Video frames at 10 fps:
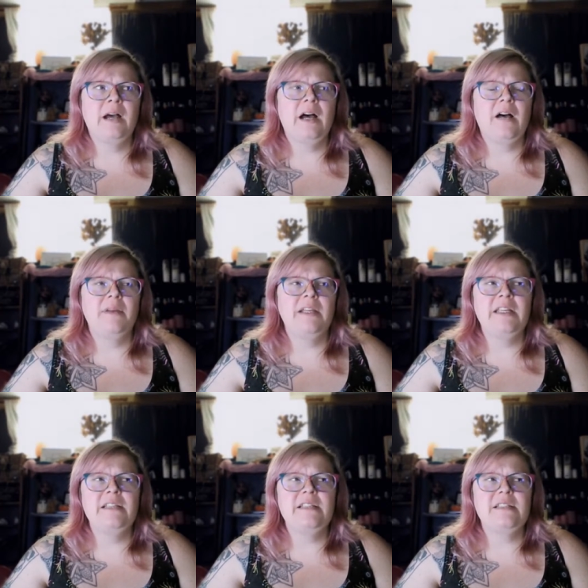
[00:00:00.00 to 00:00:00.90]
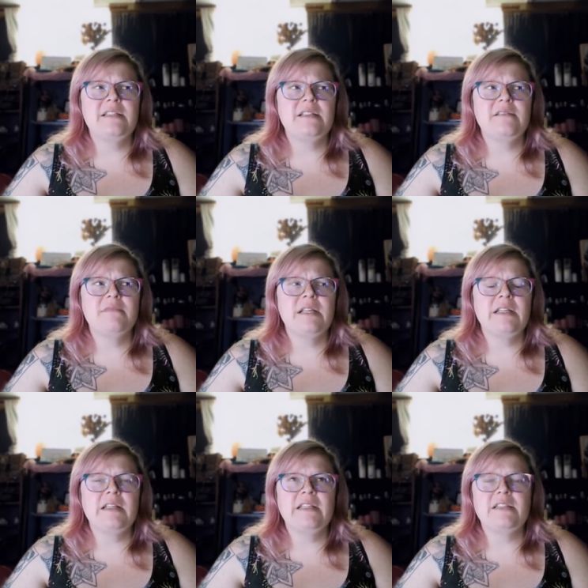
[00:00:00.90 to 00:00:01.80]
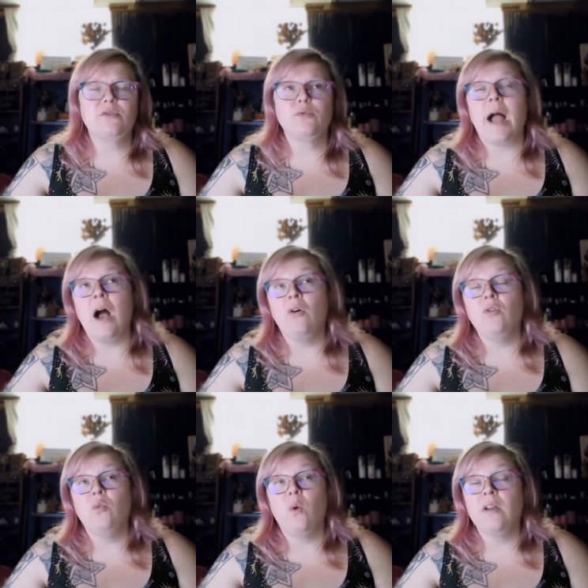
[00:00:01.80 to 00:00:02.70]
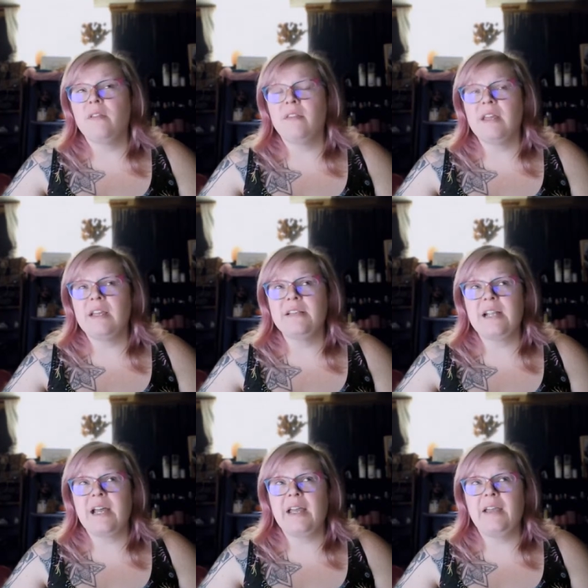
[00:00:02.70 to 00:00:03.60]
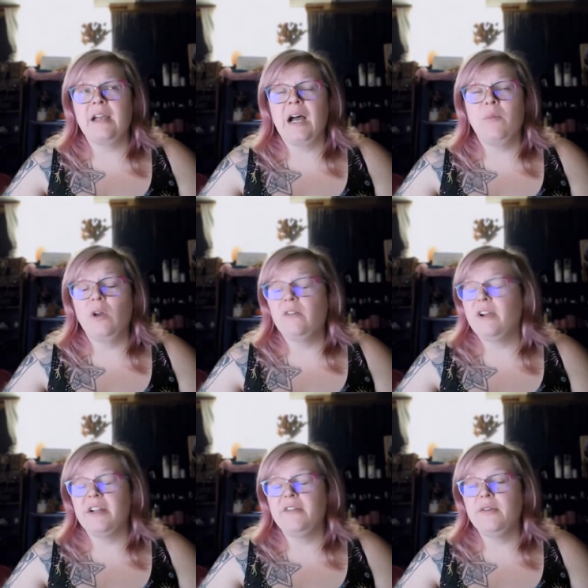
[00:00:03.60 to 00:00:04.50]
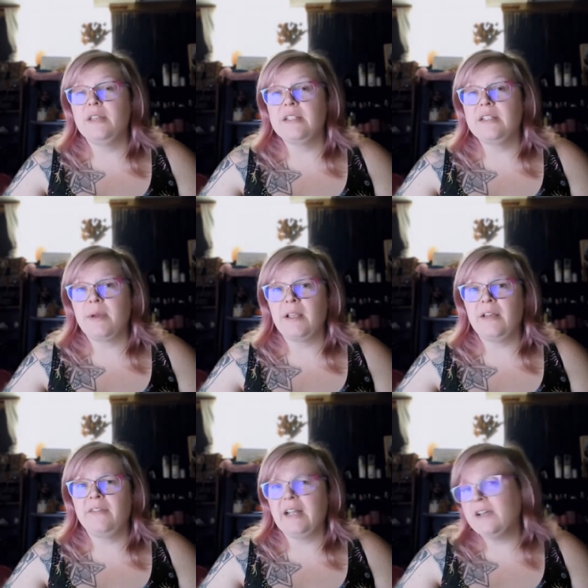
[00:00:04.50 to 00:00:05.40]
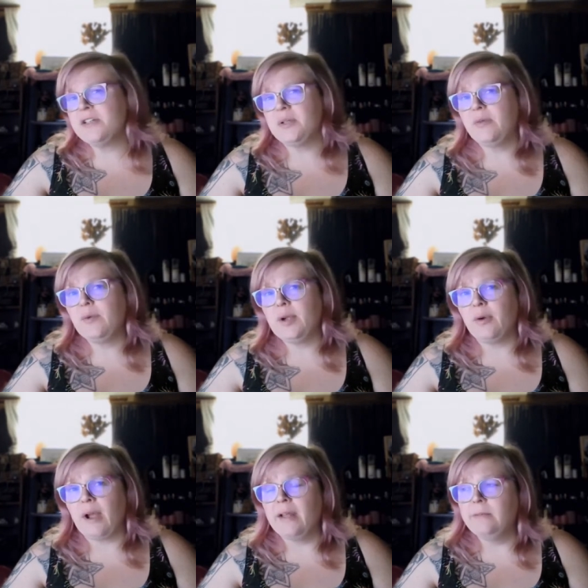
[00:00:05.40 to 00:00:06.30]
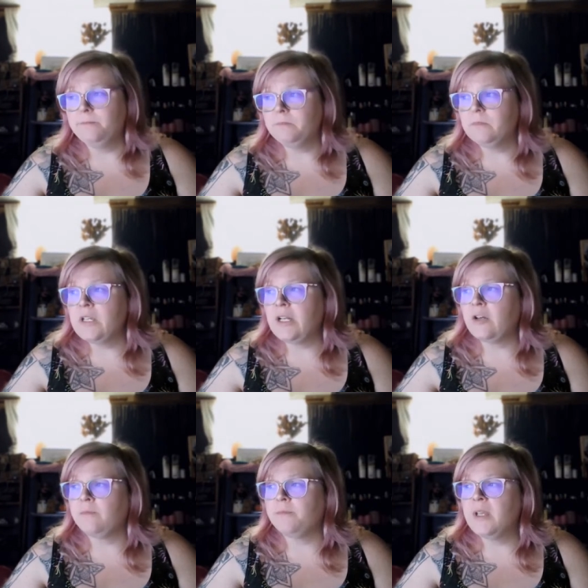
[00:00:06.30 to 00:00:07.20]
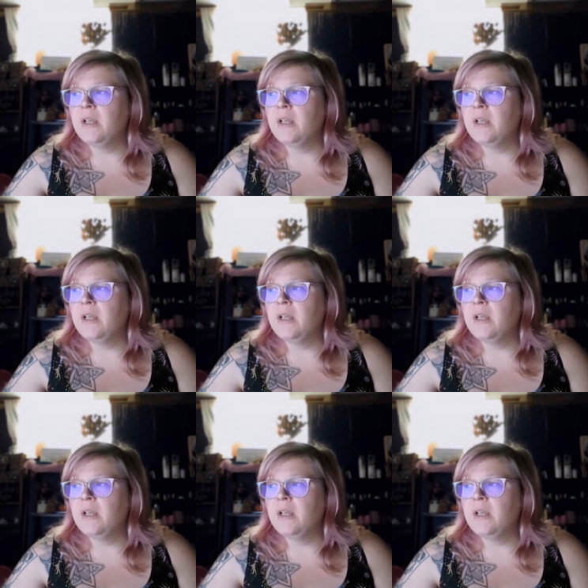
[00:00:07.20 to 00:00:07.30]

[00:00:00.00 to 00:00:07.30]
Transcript: It's around one of the things that one of very few things in my life that I actually regret, you know.